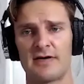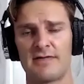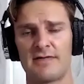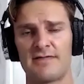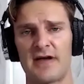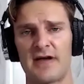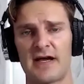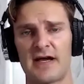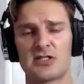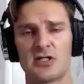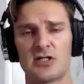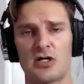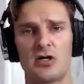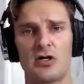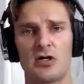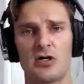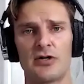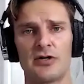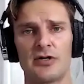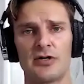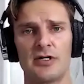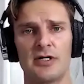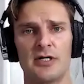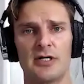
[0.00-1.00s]
effect
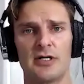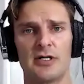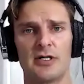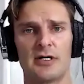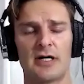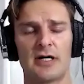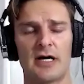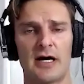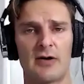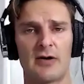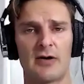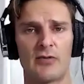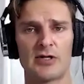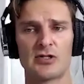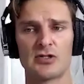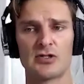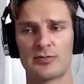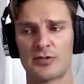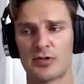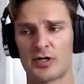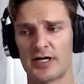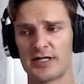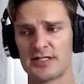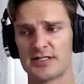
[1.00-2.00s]
on
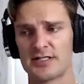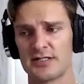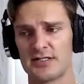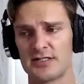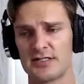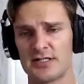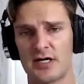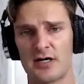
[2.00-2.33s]
rental prices.